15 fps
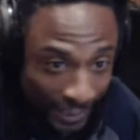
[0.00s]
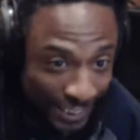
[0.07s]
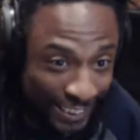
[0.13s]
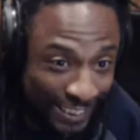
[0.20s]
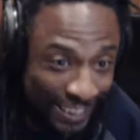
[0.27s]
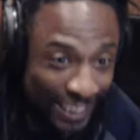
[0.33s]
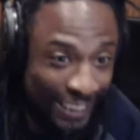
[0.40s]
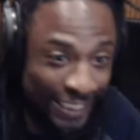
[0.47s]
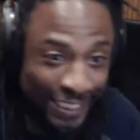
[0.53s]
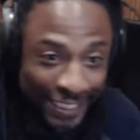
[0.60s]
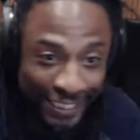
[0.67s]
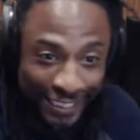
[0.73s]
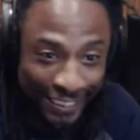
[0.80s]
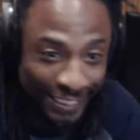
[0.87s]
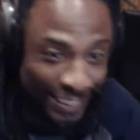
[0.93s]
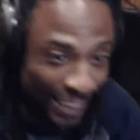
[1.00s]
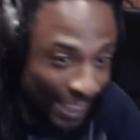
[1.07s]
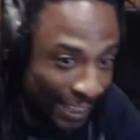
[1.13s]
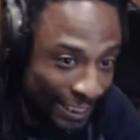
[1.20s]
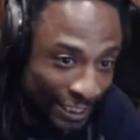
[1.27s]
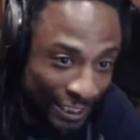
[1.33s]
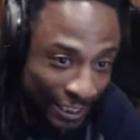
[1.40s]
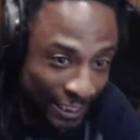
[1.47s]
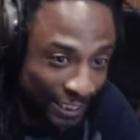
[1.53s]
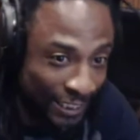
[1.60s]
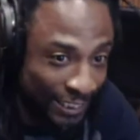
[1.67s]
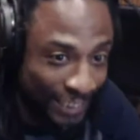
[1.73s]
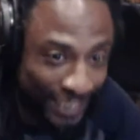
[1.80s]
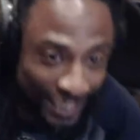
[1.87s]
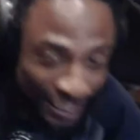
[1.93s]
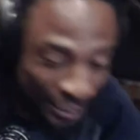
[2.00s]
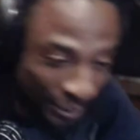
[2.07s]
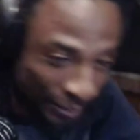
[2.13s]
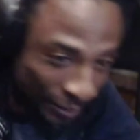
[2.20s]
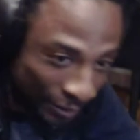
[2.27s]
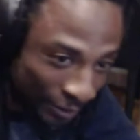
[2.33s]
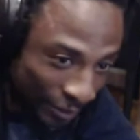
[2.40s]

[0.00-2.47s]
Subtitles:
studying Tai Chi and teaching.